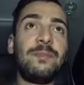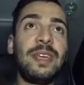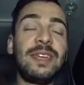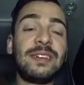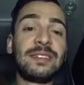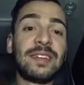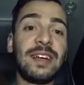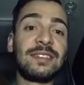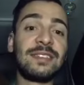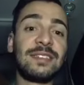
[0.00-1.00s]
beginners
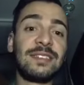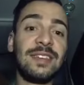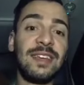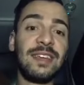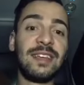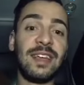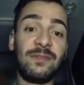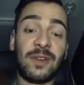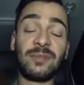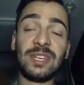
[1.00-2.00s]
classes and
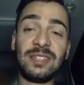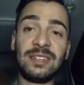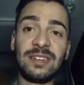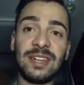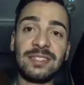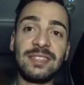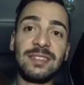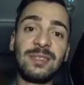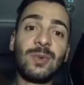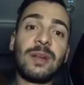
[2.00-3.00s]
foundation classes
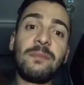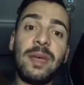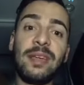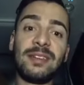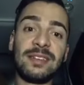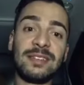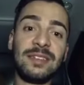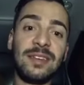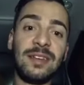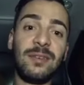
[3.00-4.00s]
is what made us
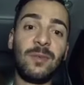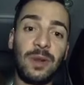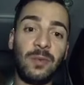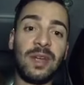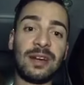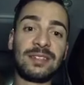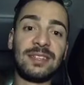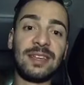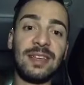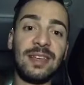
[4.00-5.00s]
what we are
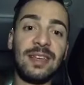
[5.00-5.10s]
today.